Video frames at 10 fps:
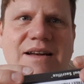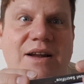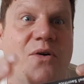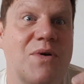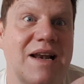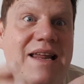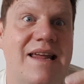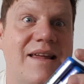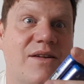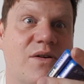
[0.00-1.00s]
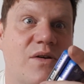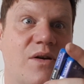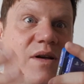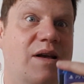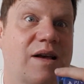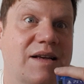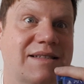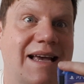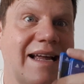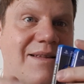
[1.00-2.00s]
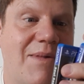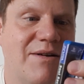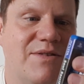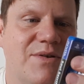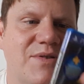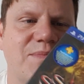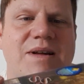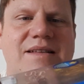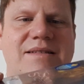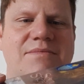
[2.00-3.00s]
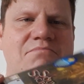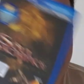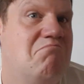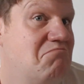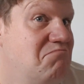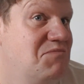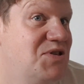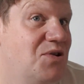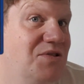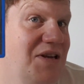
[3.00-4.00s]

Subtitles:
not really psyched about those, but Soul